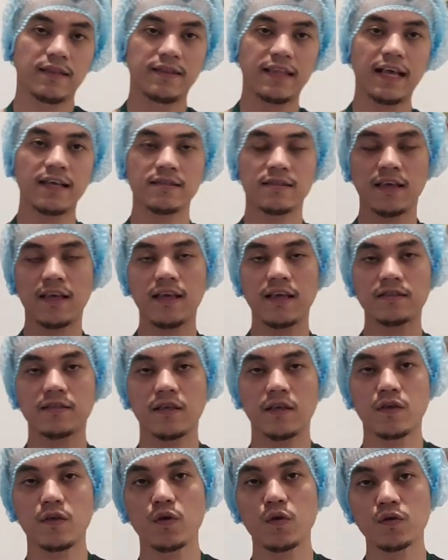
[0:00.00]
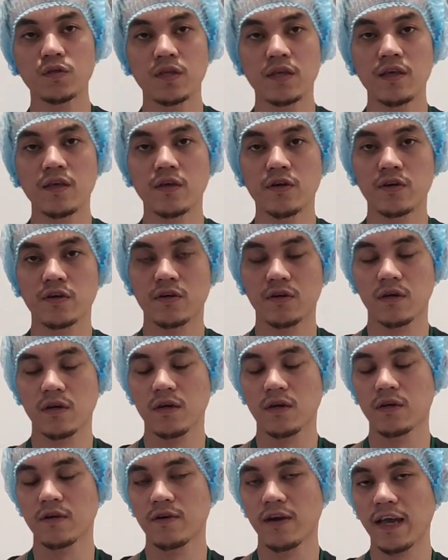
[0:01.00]
Next is, using your
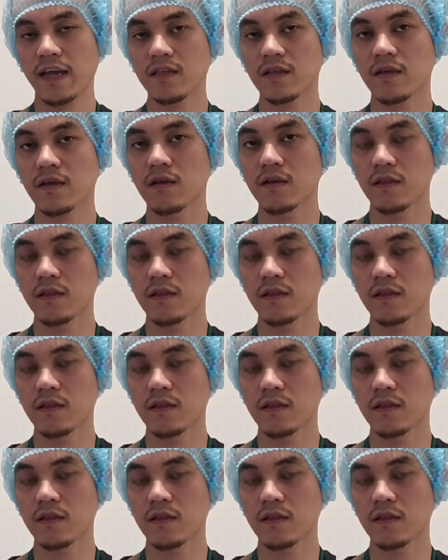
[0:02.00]
right